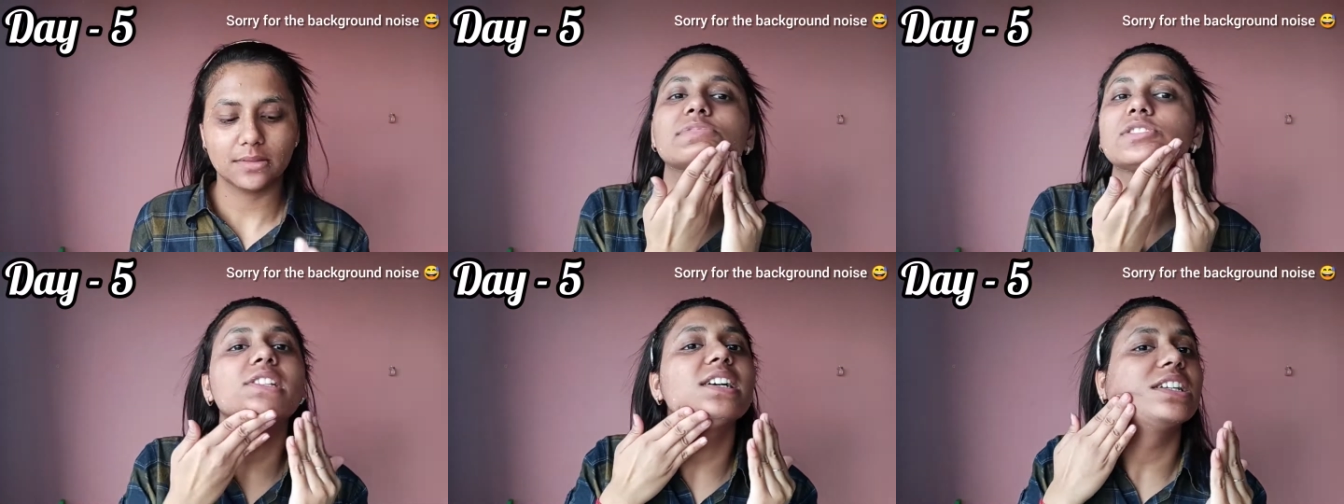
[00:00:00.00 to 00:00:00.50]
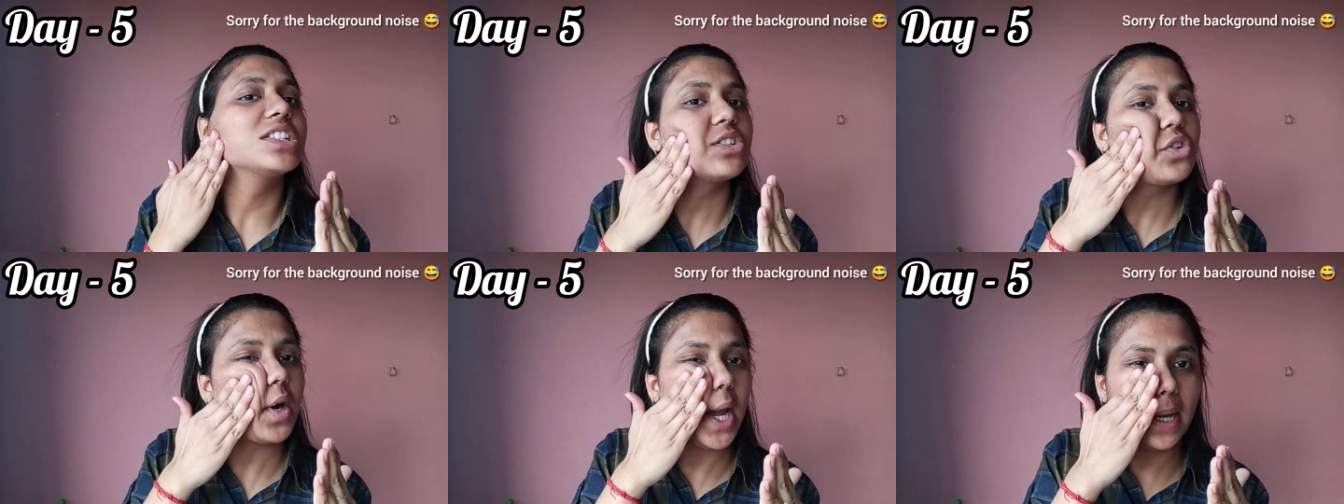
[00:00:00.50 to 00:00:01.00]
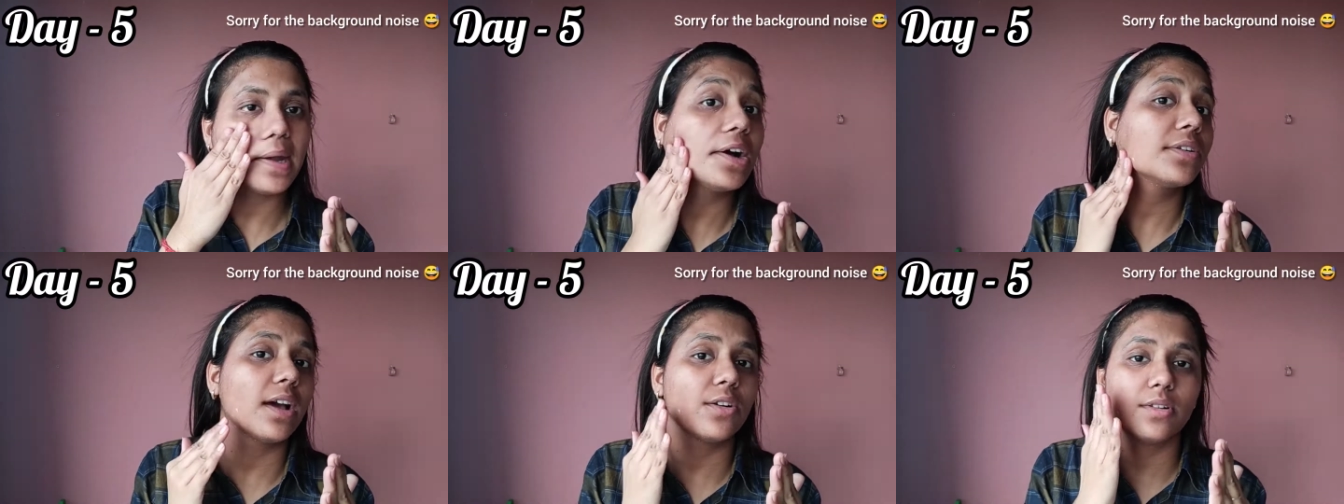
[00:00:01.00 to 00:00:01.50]
So yeah, it's dry now.
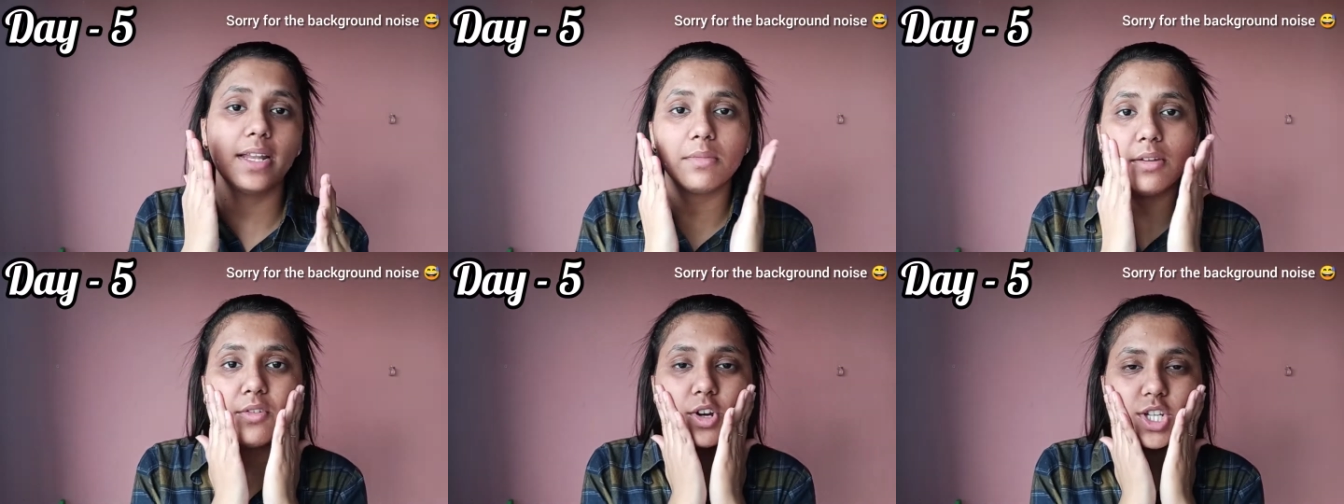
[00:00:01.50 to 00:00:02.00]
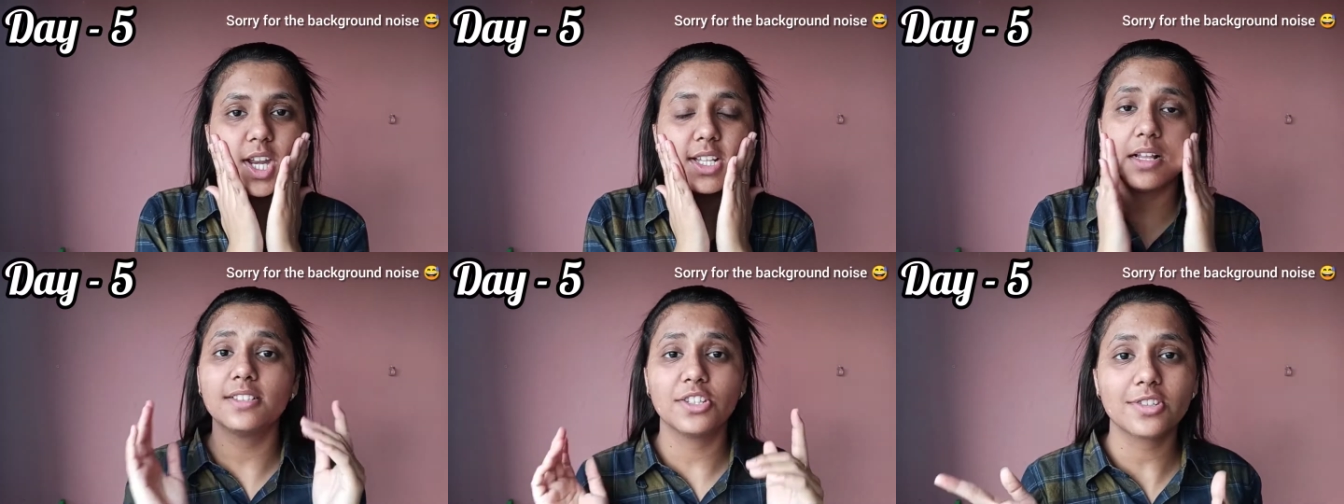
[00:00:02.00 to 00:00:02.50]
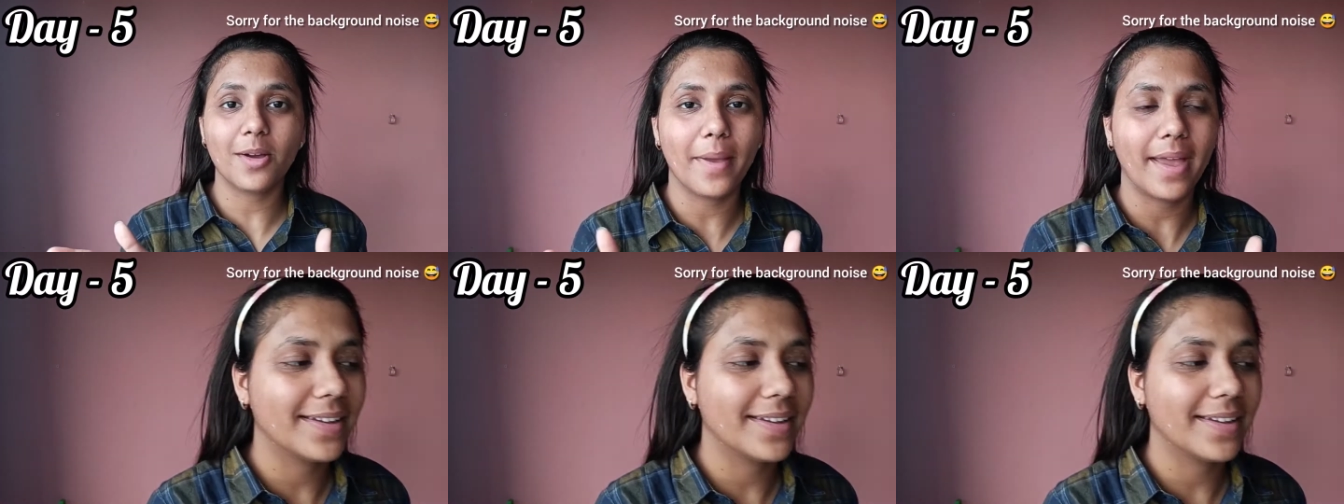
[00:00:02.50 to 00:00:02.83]
Now let me wash it and I'll just come back.